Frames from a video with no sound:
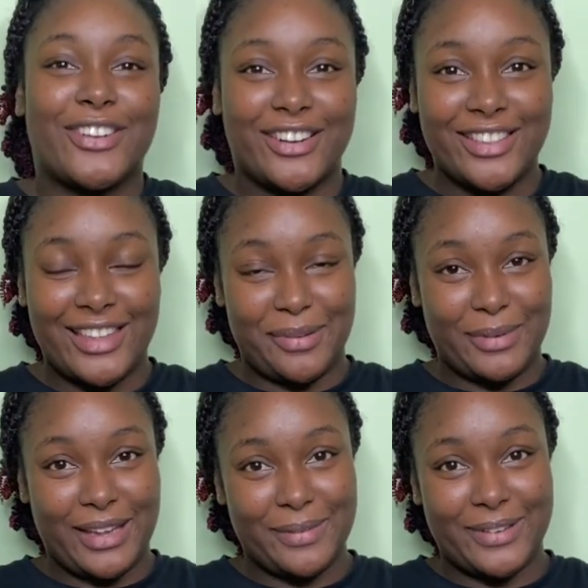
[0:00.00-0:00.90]
earth, I'm
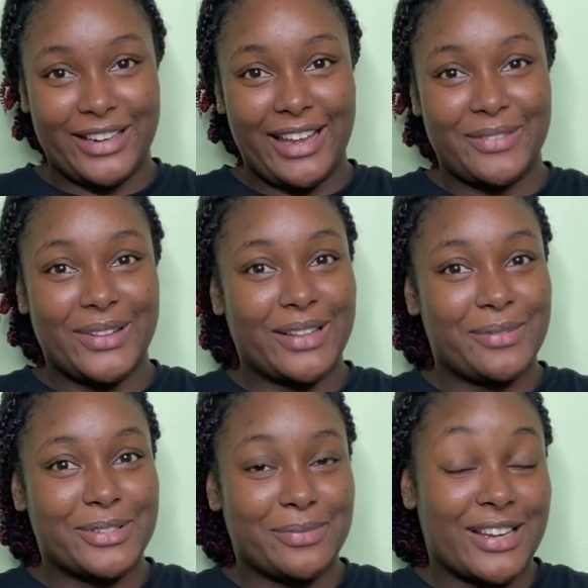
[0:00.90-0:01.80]
Kimani and
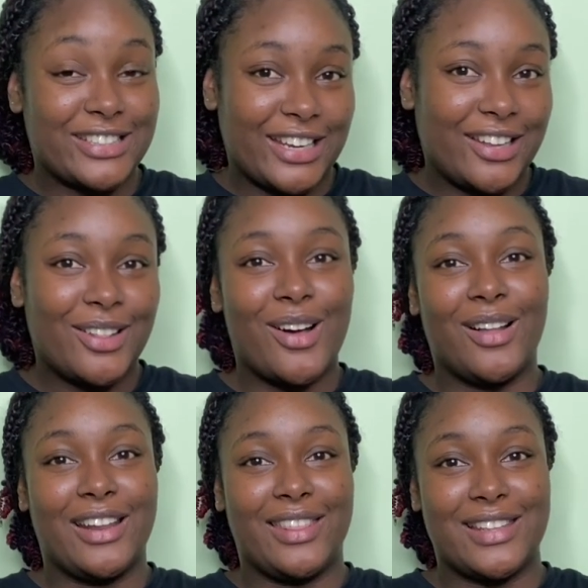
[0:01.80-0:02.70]
welcome to my channel
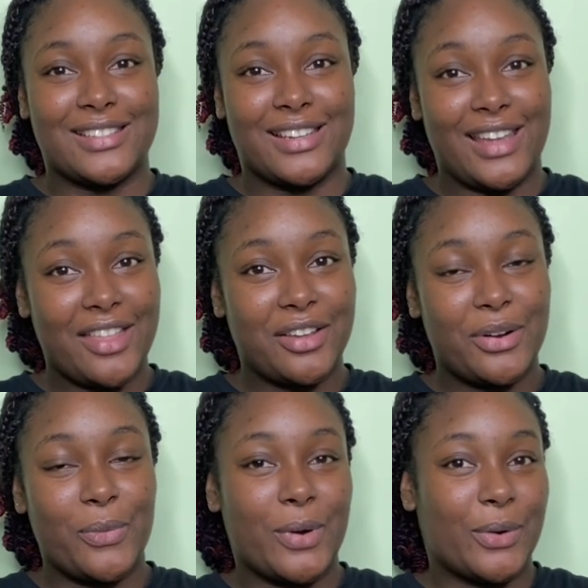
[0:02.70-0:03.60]
Hall In This
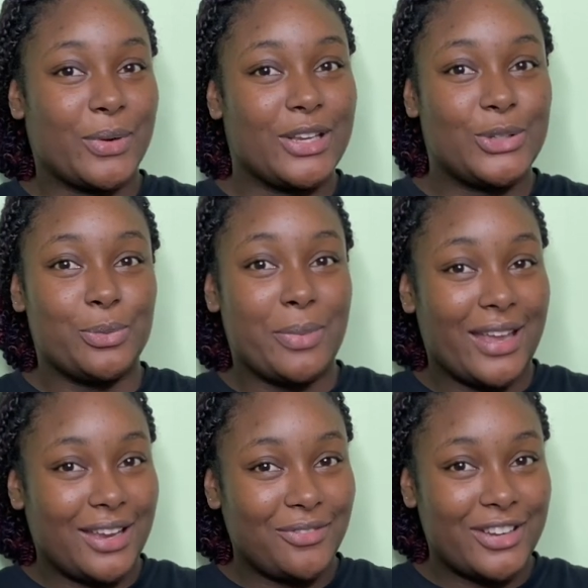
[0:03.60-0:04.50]
Together, where we do
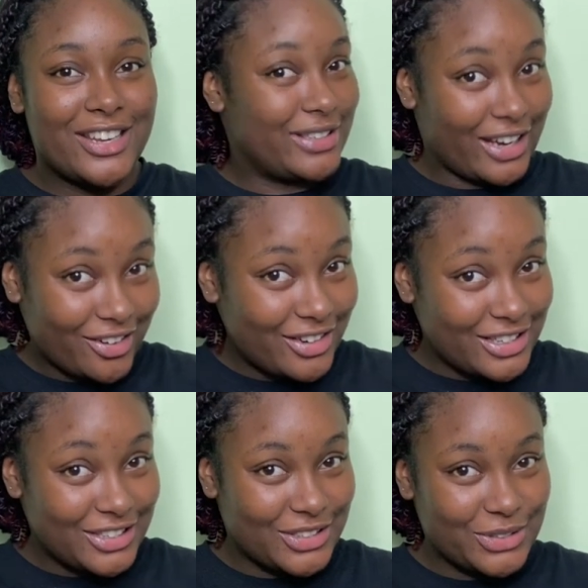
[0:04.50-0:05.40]
baking videos,
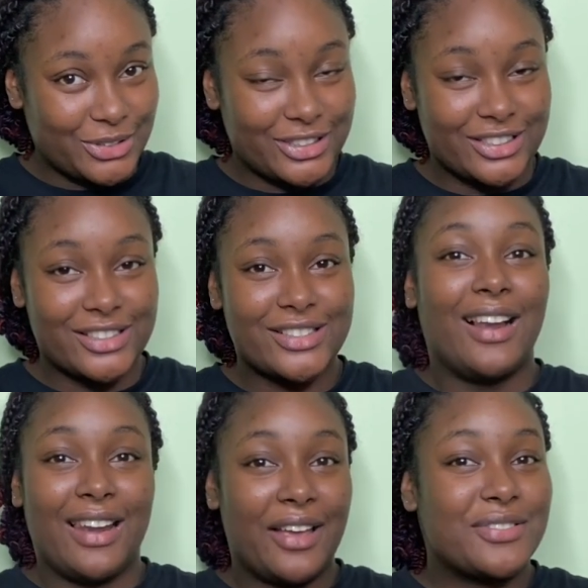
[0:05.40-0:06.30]
decorating tutorials,
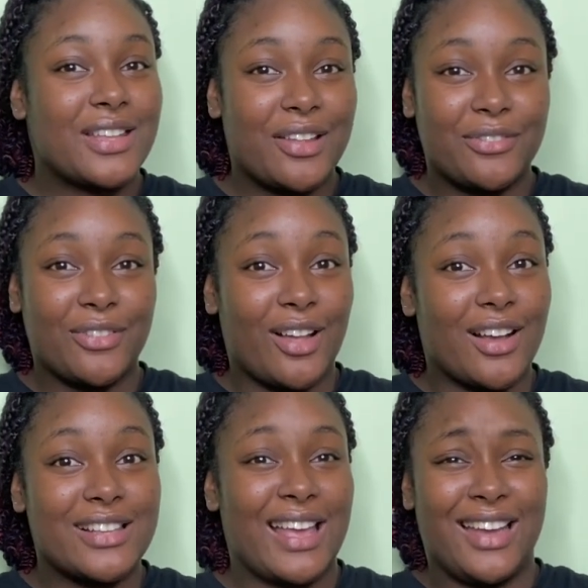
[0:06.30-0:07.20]
lifestyle
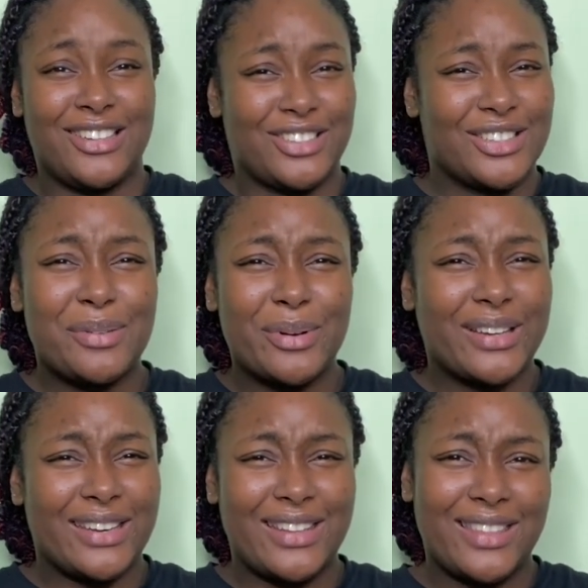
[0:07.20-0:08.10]
vlogs, and just about
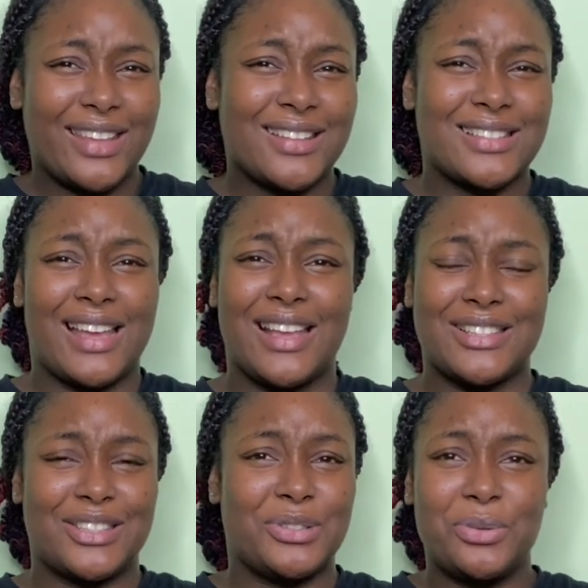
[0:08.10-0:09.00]
anything else that has
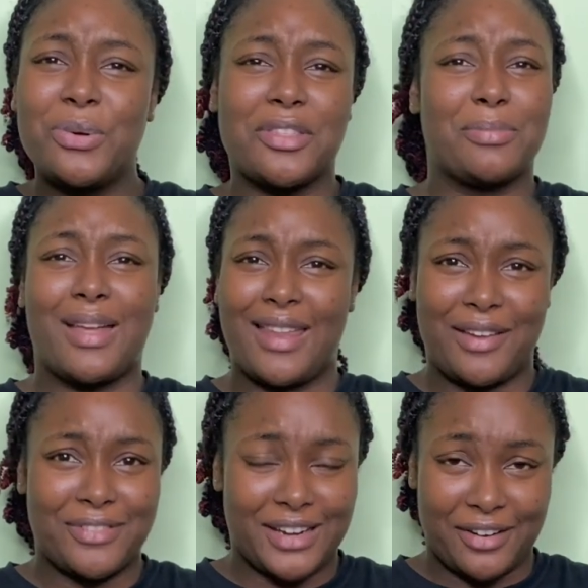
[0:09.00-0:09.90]
to do with my
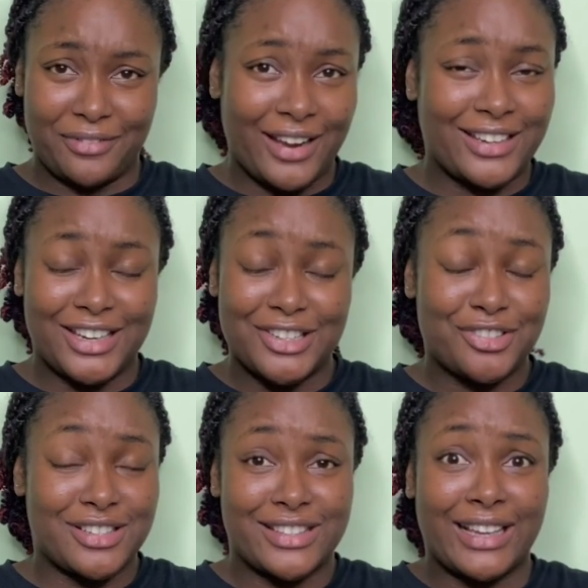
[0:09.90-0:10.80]
life that I find
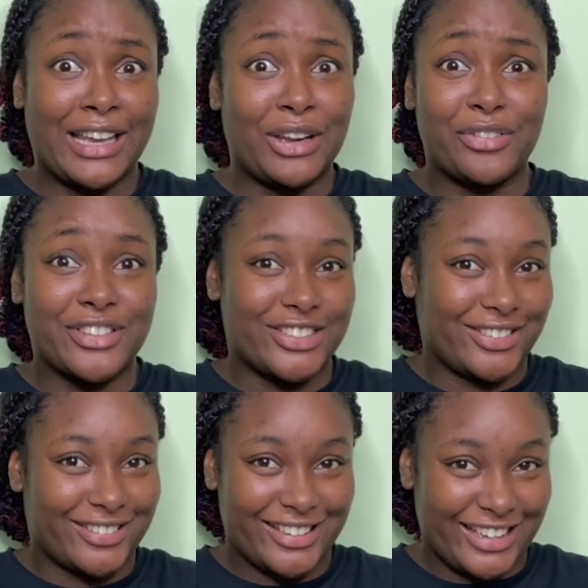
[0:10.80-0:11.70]
interesting enough to
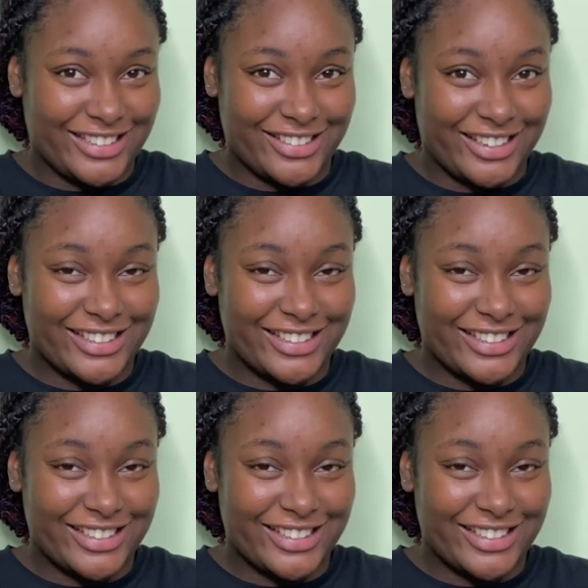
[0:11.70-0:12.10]
share on the internet.